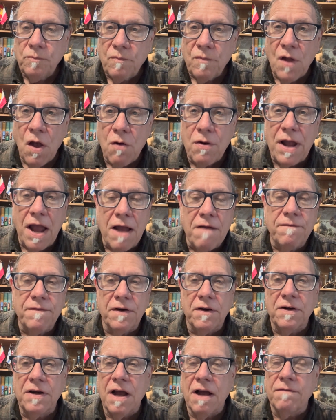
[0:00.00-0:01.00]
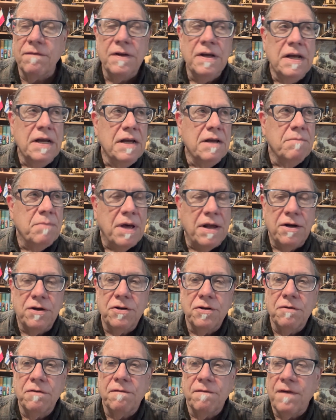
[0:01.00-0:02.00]
Okay, fair enough.
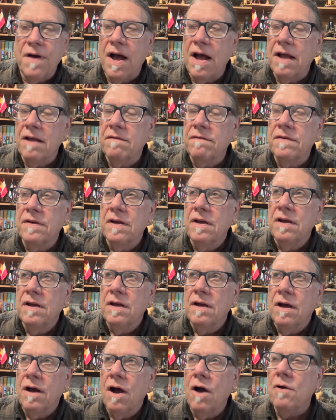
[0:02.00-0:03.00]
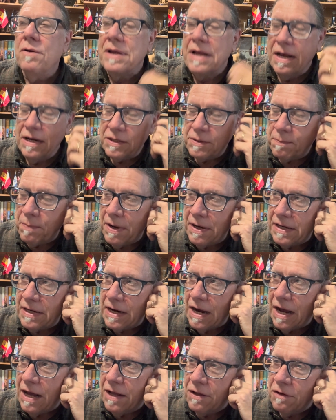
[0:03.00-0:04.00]
Pentateuch 5. Oh, yes, but
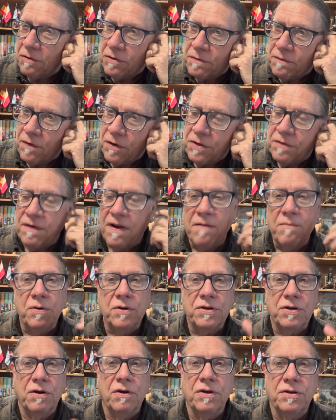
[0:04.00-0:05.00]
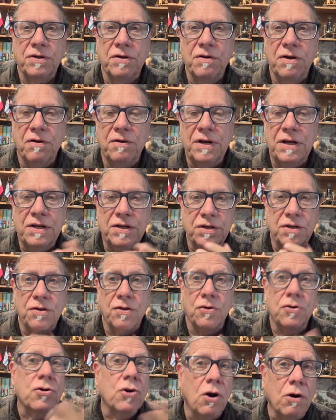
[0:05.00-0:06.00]
those first 5 books are also known as
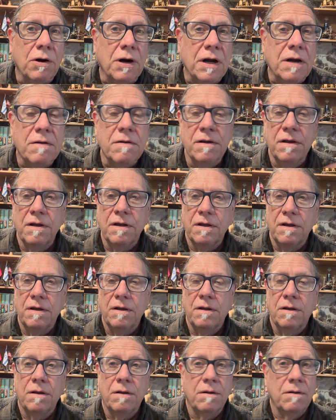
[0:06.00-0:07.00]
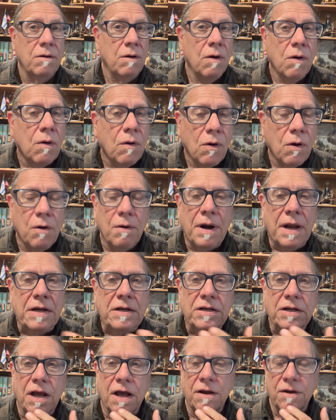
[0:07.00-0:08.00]
the Torah. All right,
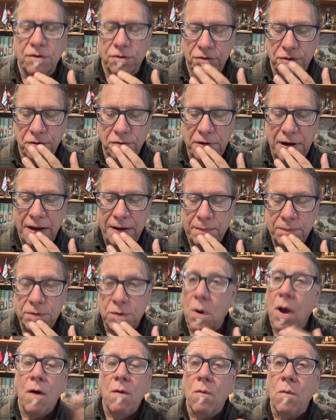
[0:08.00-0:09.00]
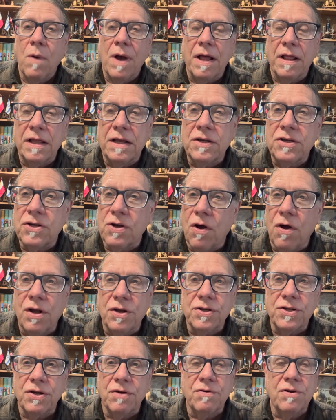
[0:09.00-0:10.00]
it's got 2 names. Well, it's
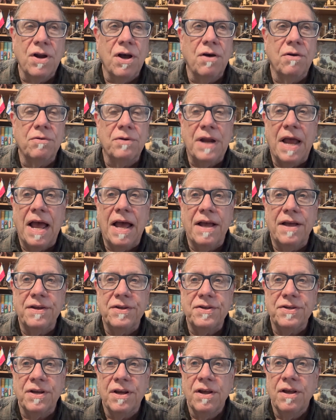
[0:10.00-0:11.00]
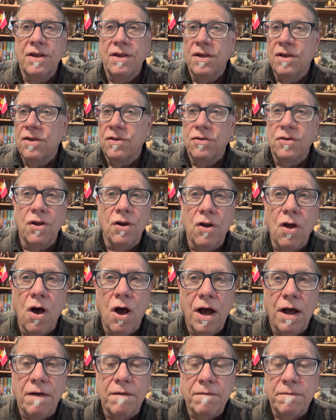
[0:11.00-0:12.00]
also known as the
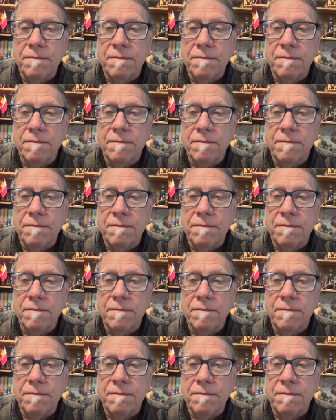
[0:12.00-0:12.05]
Law.